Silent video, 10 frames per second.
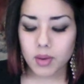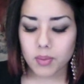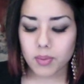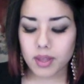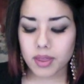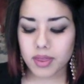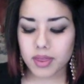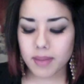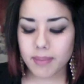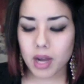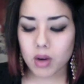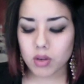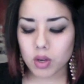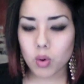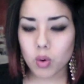with about
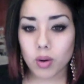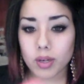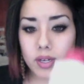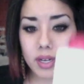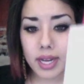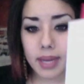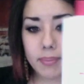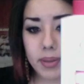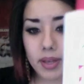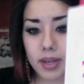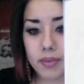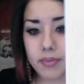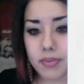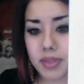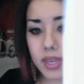a 1/4 cup
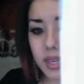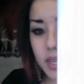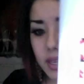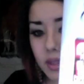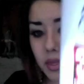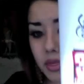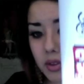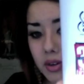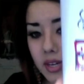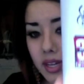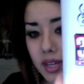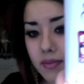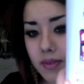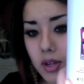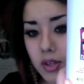of the 30
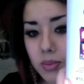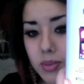volume